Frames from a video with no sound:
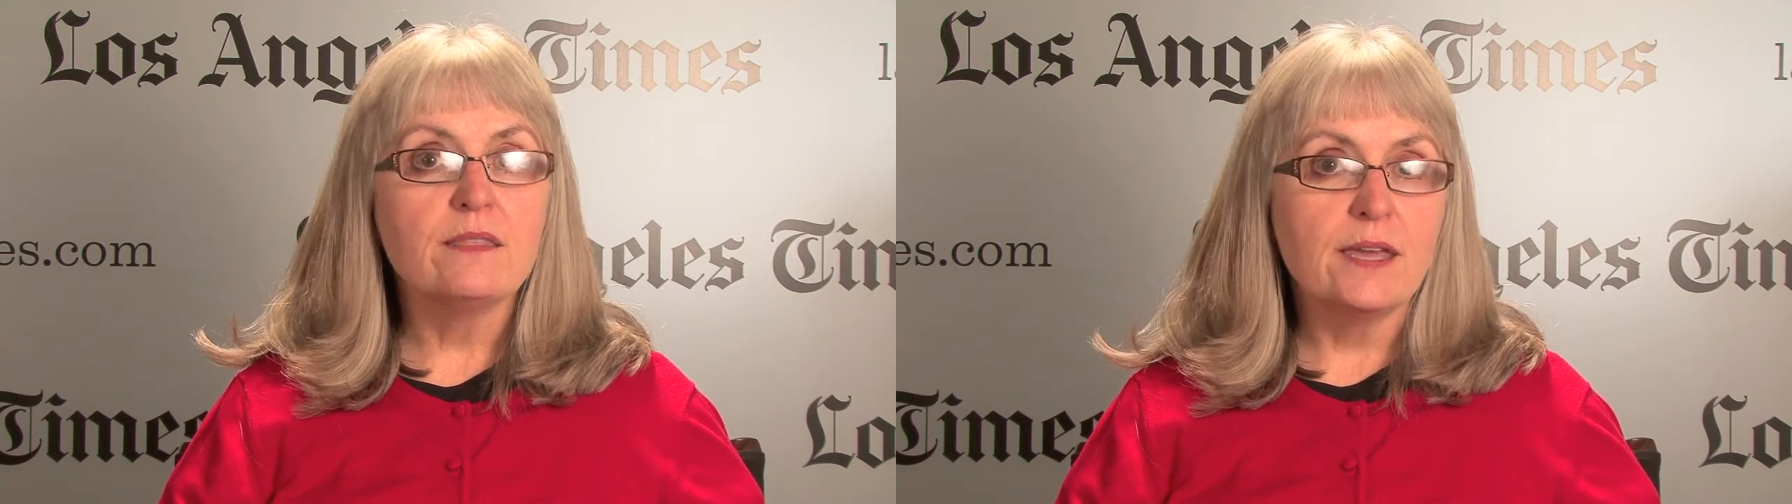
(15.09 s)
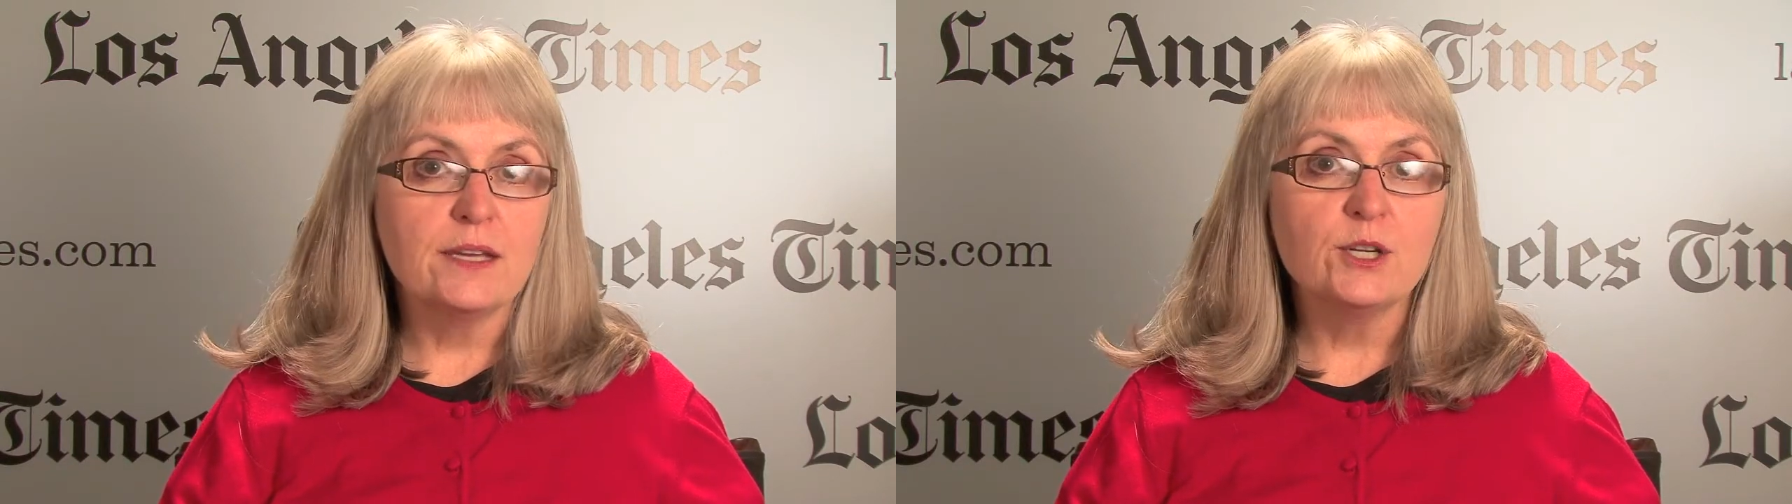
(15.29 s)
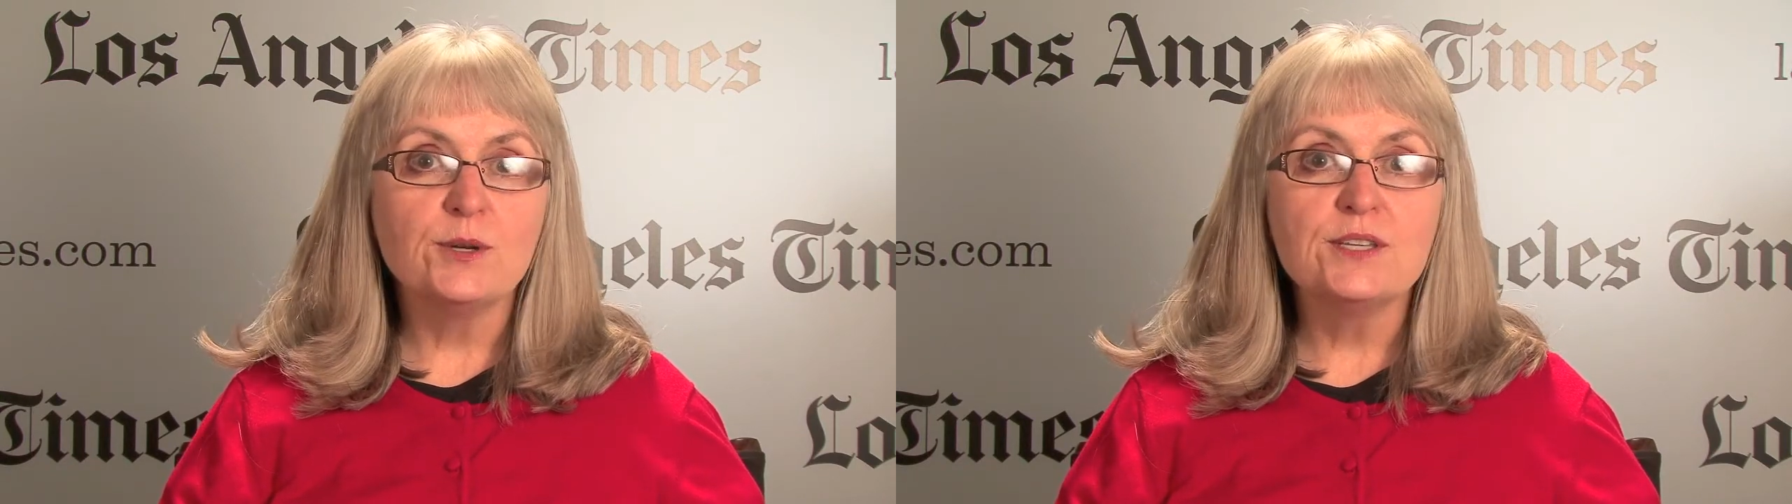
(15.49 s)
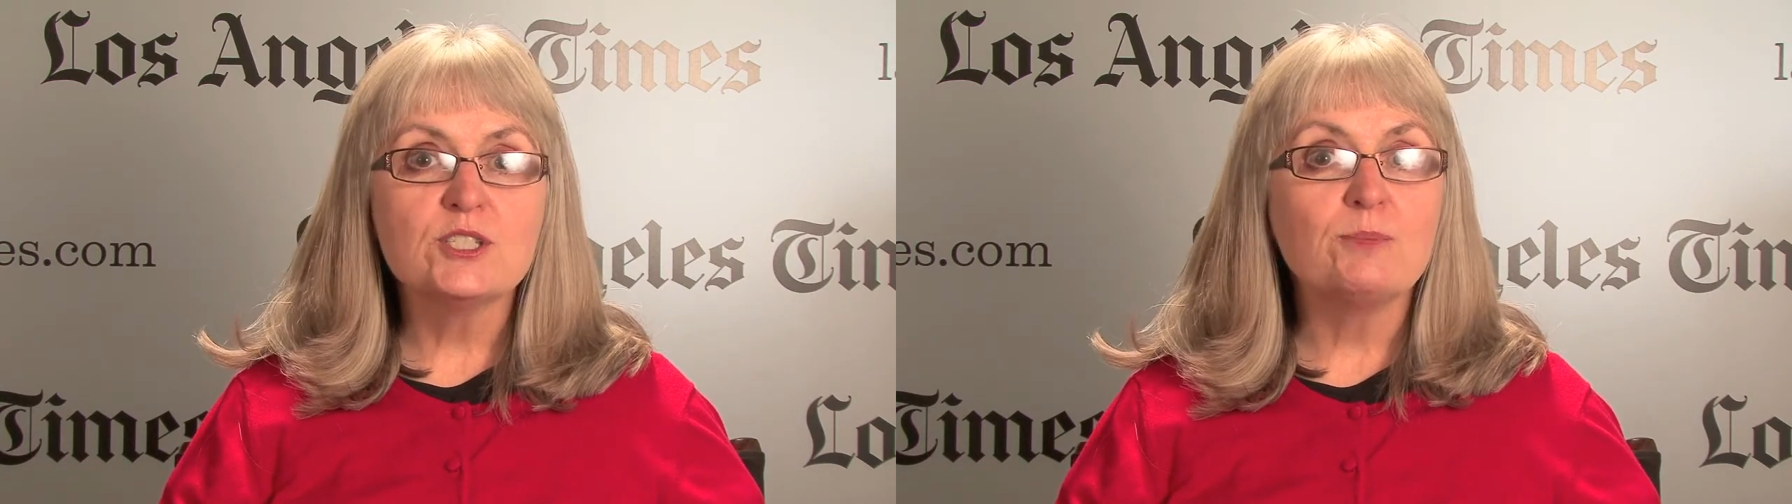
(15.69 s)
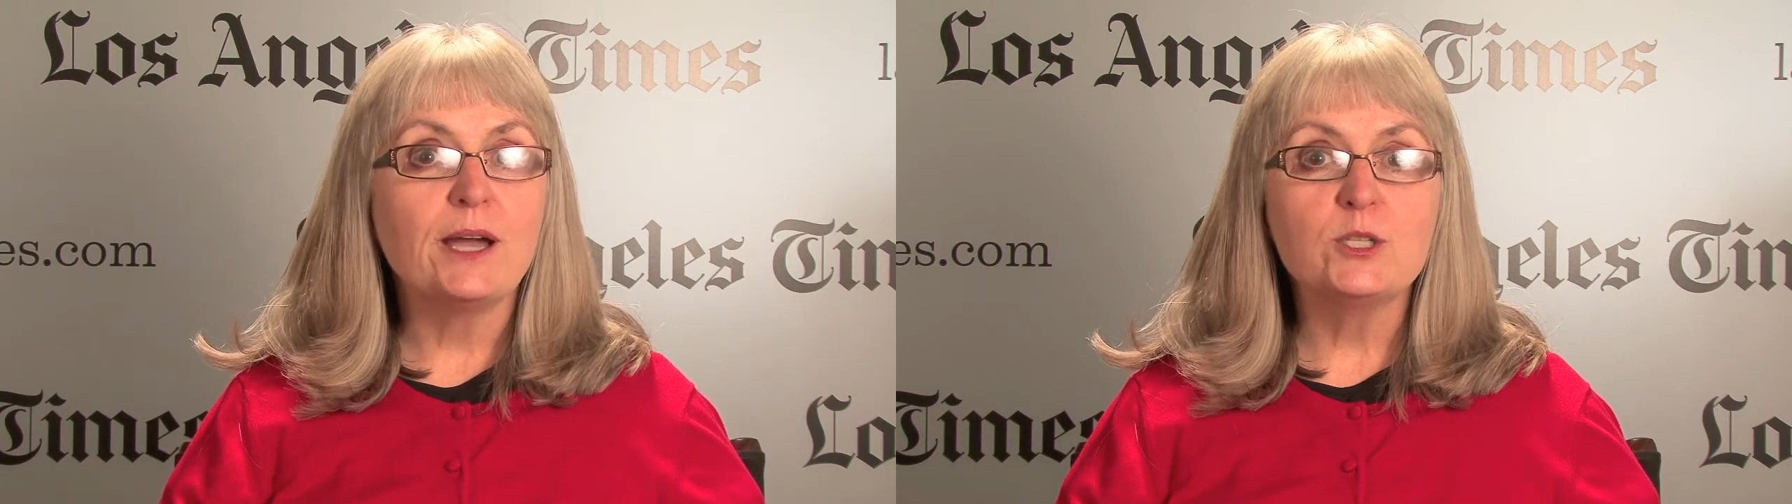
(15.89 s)
they
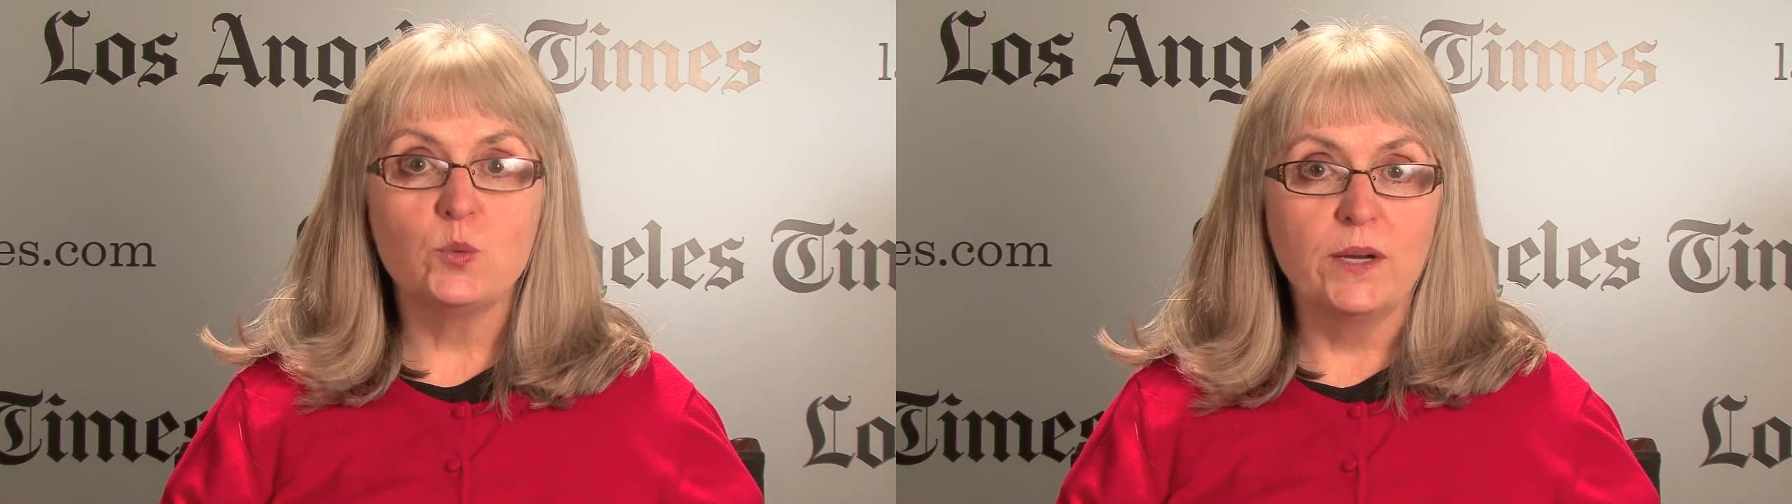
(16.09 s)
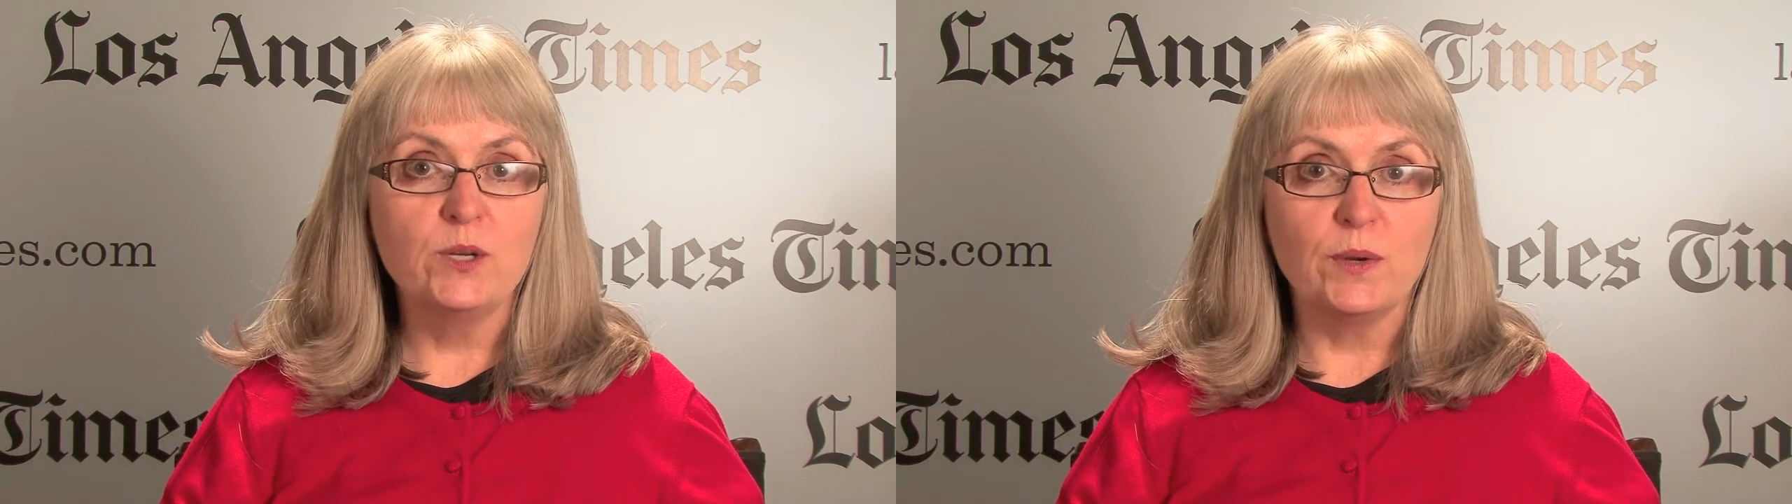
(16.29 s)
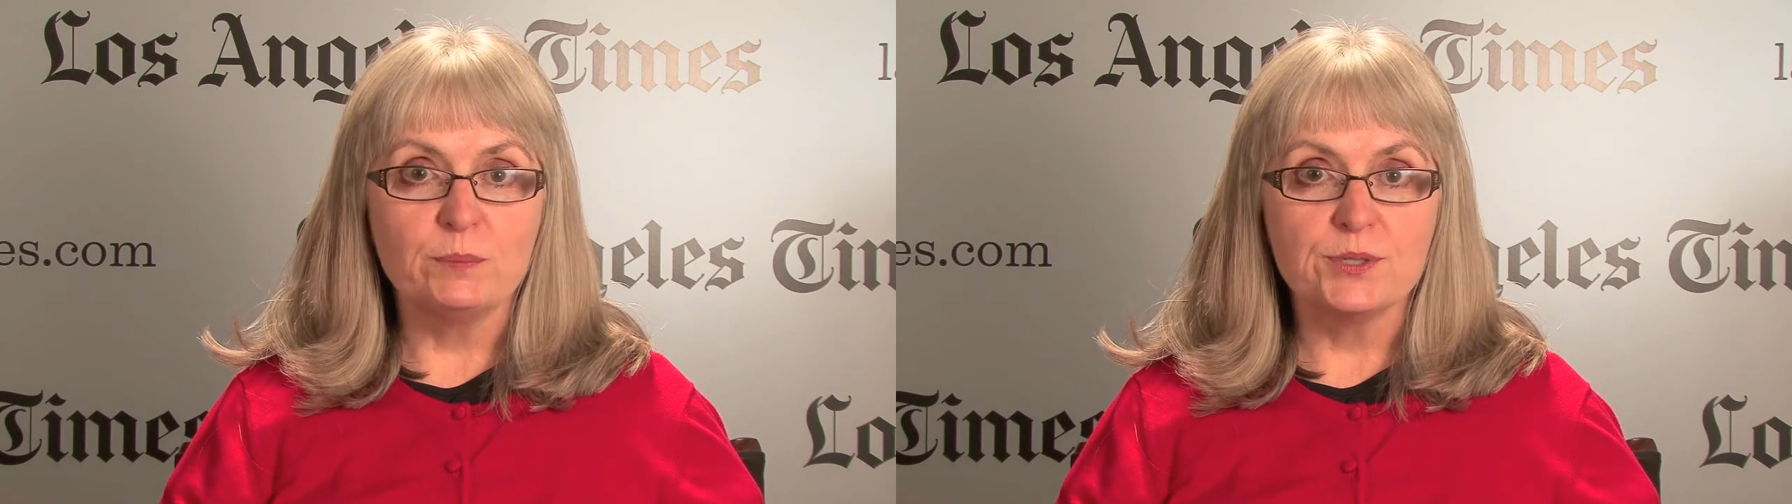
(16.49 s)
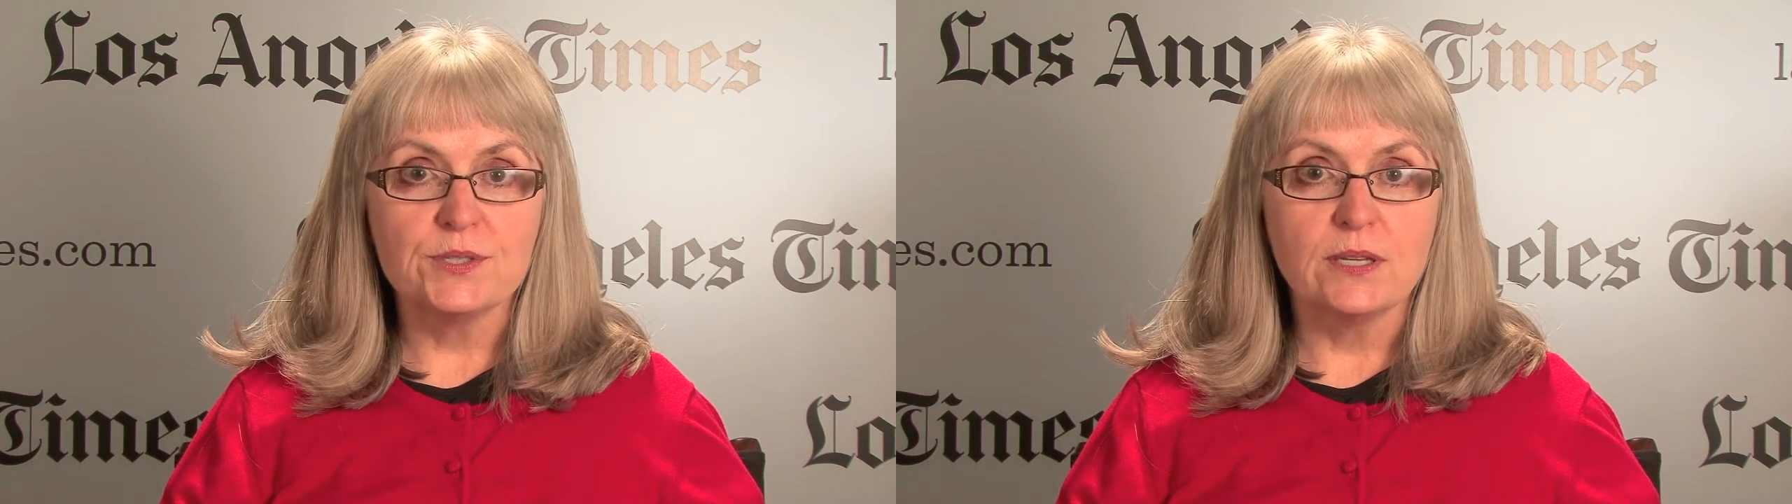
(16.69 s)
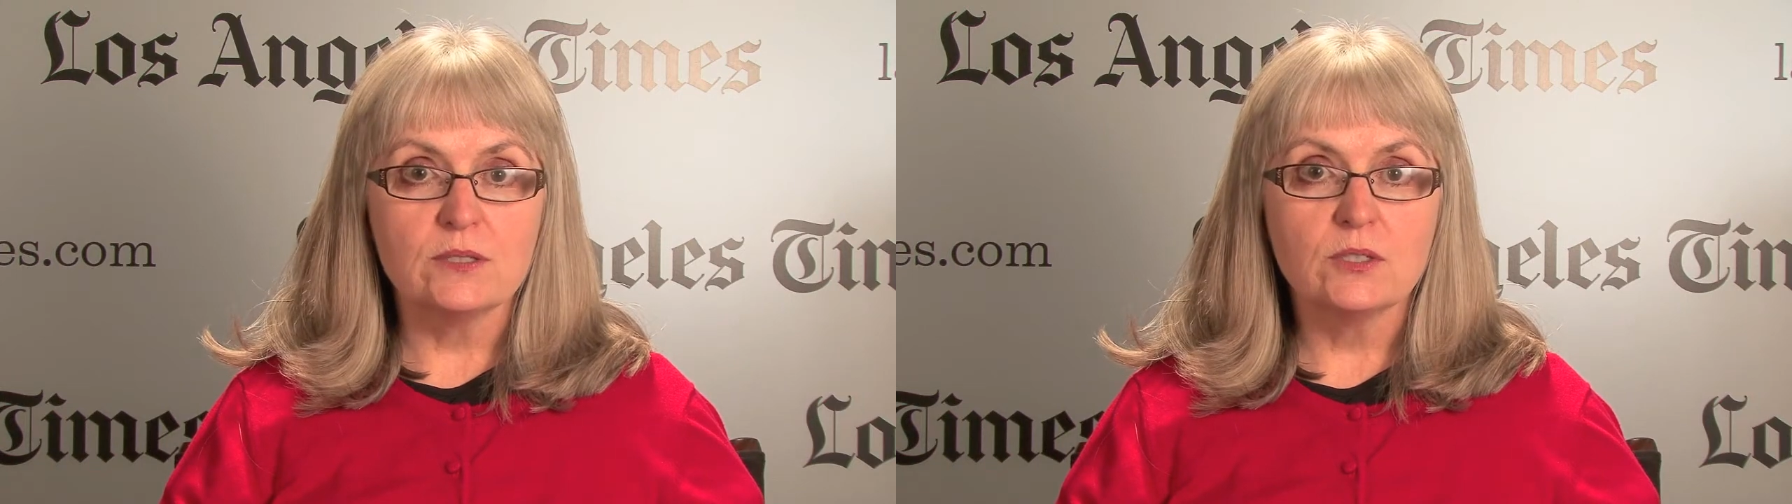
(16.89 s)
increased by
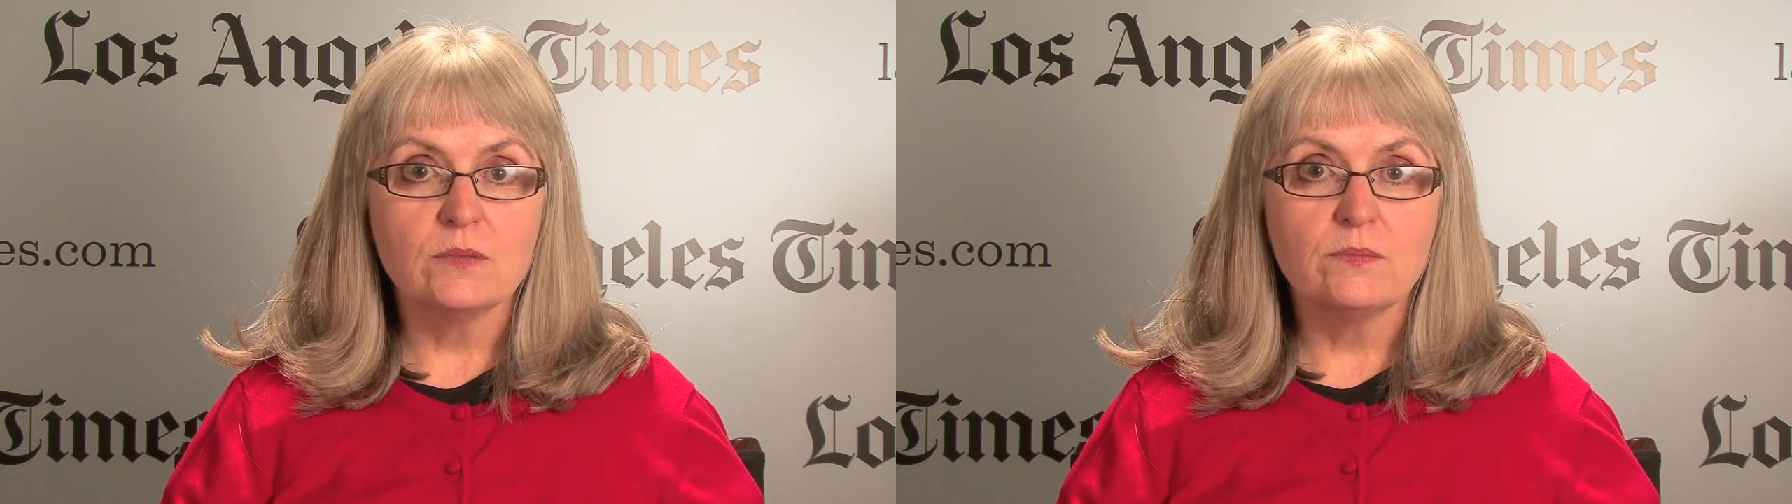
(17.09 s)
21%.